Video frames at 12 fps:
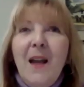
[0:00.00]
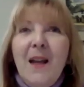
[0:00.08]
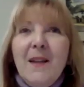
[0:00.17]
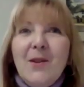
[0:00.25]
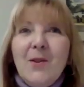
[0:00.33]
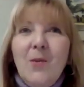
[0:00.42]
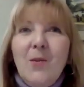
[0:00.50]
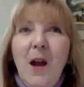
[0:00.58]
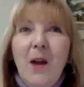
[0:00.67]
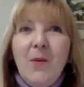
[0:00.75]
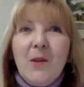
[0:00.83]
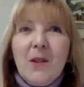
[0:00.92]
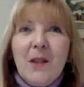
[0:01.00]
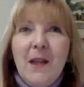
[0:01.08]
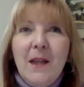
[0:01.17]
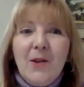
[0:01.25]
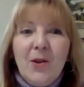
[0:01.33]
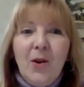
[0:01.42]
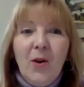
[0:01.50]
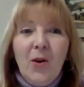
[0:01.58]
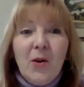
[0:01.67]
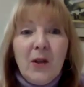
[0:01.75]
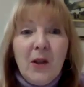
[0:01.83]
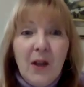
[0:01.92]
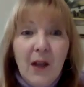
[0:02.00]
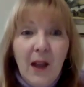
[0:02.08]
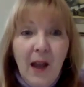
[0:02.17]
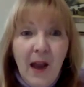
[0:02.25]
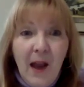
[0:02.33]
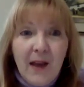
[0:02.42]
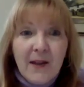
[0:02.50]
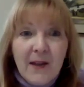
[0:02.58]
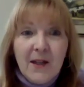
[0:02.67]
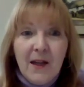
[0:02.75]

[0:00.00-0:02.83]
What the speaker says: And so I would say to her, Colette,